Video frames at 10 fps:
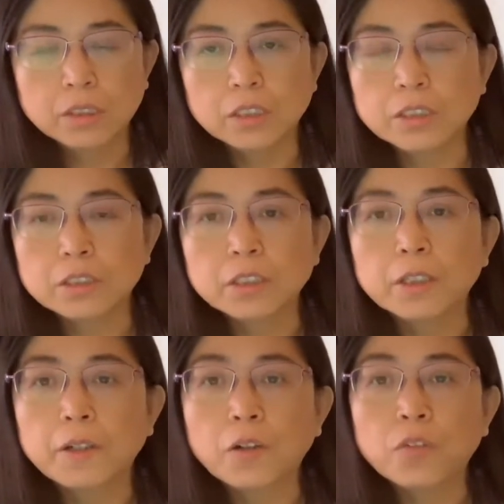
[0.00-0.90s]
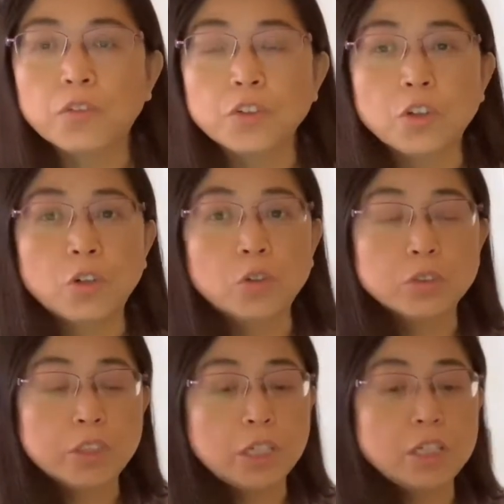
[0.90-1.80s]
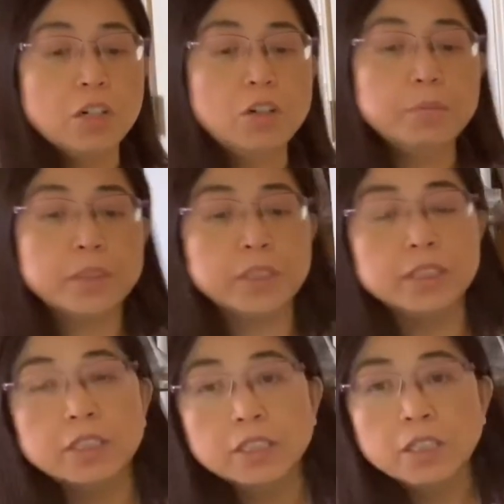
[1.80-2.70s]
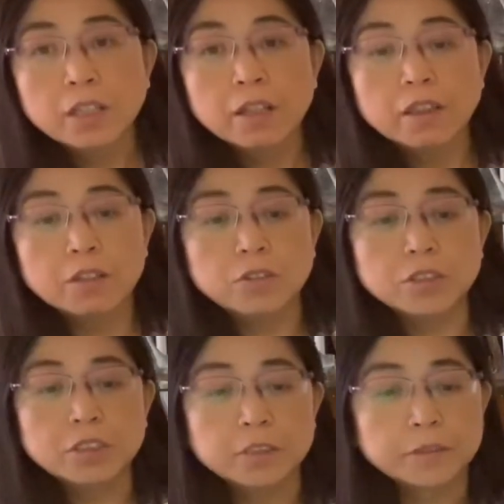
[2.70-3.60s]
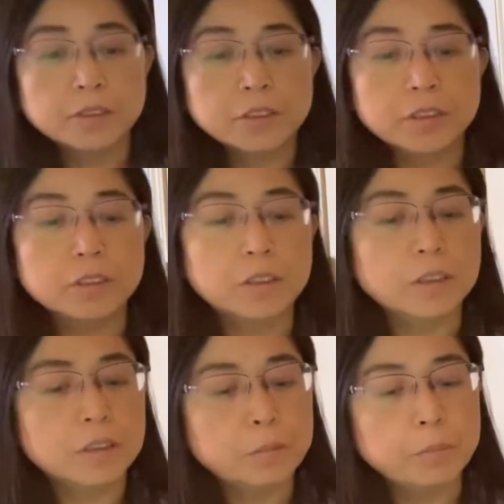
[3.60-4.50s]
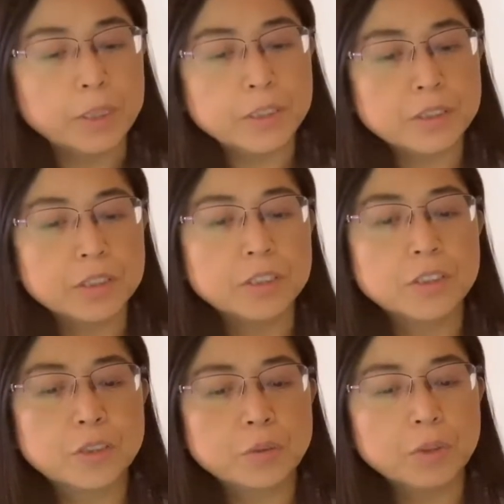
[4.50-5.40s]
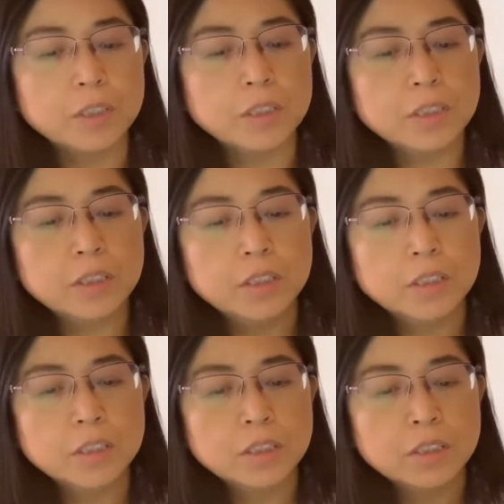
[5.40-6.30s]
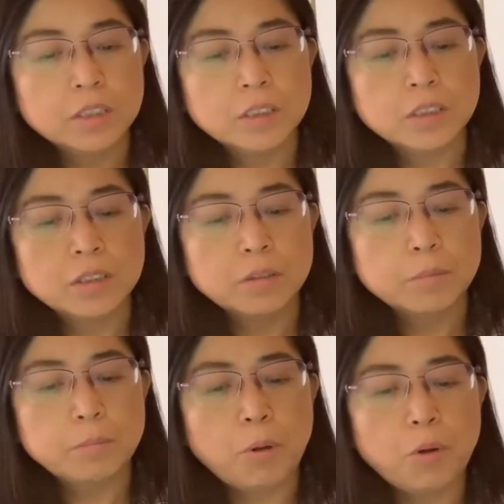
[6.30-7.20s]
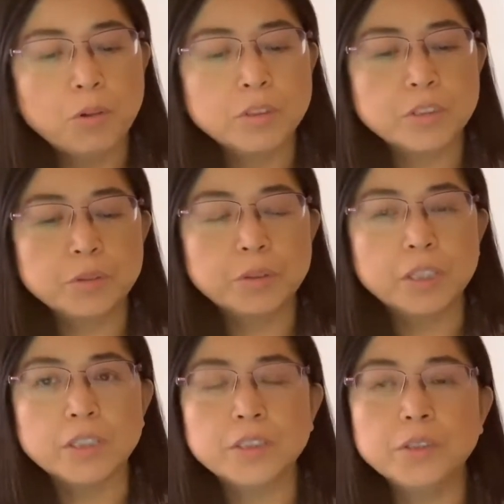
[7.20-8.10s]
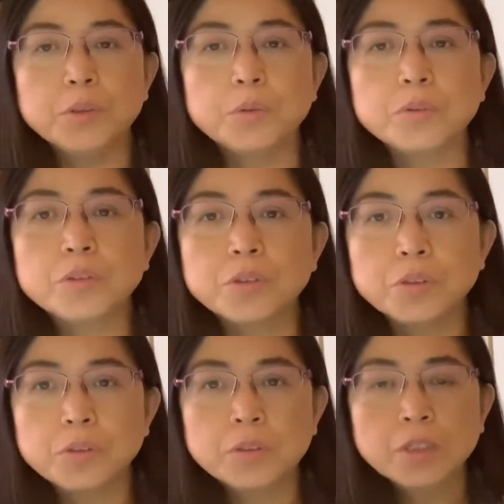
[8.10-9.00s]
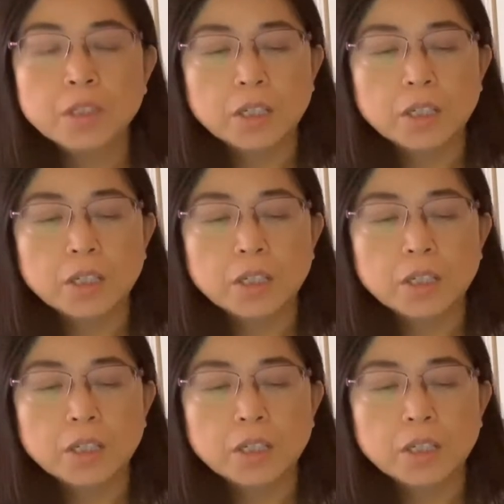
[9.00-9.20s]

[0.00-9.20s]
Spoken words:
And for your daily home care, there is majorly 3 points you can use to